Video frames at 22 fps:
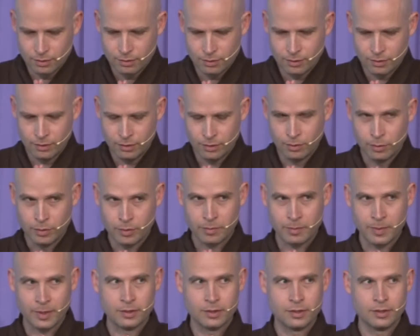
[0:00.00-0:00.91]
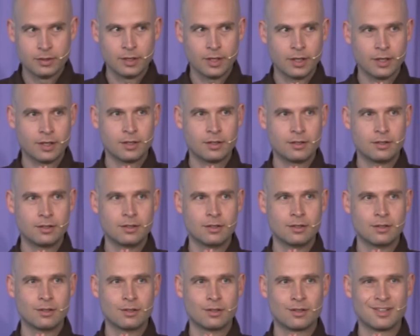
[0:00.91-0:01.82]
Dear respected Thai,
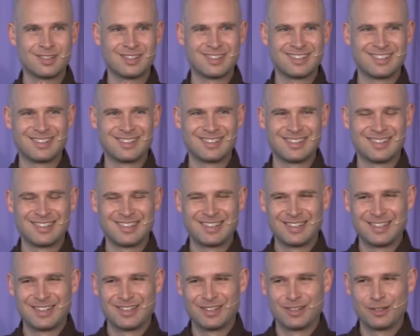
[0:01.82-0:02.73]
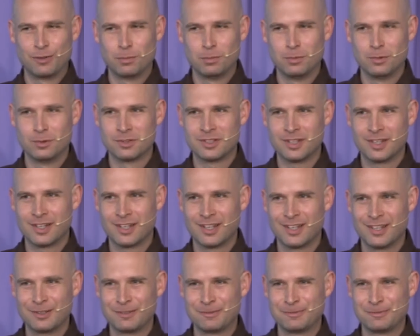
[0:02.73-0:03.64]
dear noble Sangha,